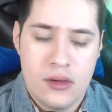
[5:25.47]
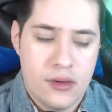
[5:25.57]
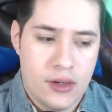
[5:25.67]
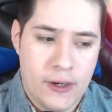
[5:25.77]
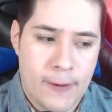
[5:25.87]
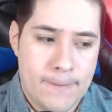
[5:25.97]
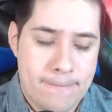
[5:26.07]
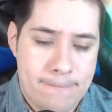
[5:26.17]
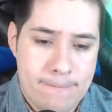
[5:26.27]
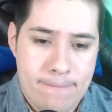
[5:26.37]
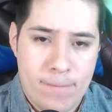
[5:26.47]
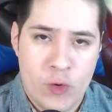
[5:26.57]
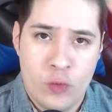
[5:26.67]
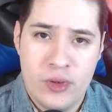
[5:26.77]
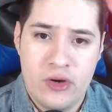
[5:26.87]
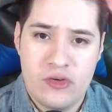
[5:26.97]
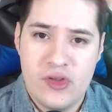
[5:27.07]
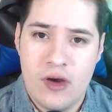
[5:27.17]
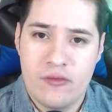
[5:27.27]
RWBY herself.